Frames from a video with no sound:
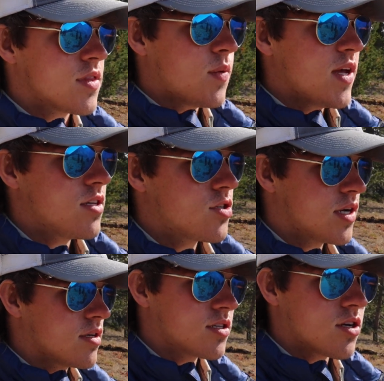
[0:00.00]
The way this
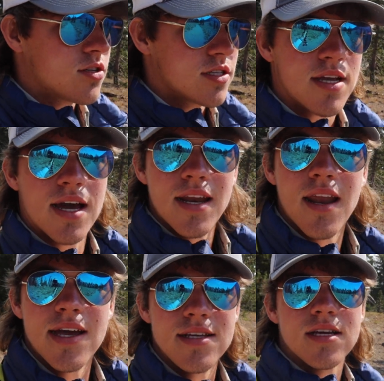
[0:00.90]
trail starts is kind of
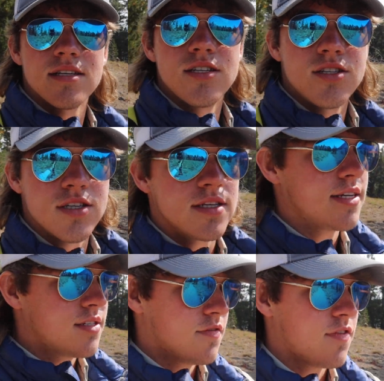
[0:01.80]
nice because it's just nice and